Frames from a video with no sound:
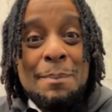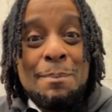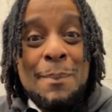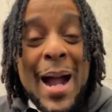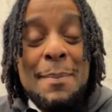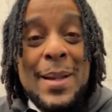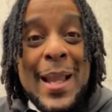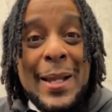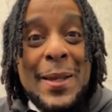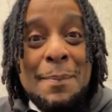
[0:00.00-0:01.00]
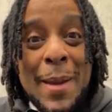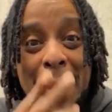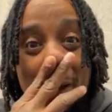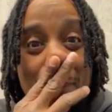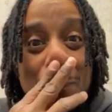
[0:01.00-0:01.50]
My molecular
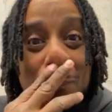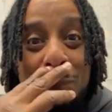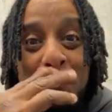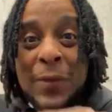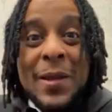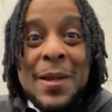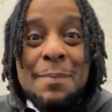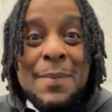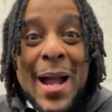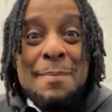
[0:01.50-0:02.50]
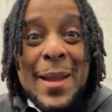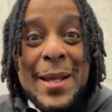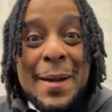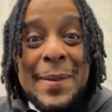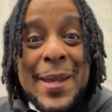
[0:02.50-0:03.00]
makeup, my
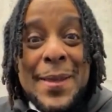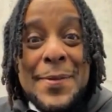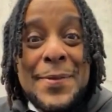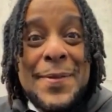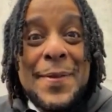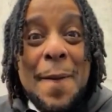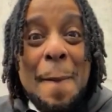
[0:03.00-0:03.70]
makeup is